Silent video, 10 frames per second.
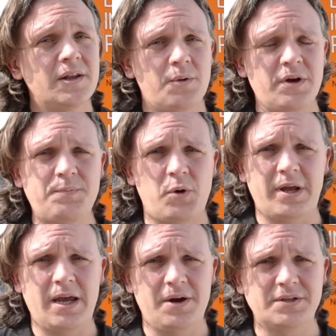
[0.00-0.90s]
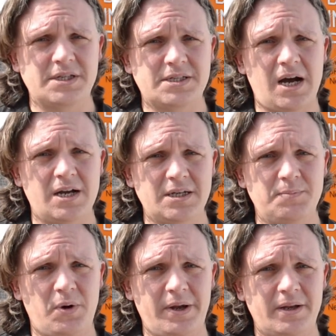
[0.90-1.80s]
Now, we brought it here as a
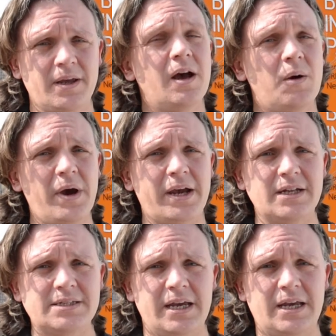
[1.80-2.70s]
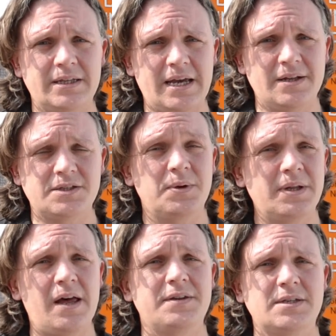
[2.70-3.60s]
starting point, and we're going to take it down to
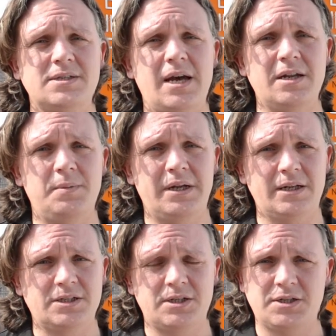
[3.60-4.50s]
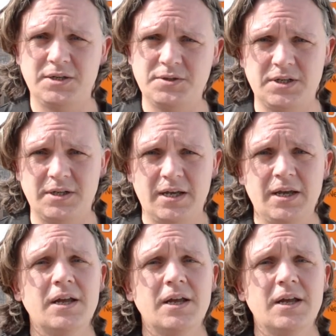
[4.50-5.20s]
another sustainable institution,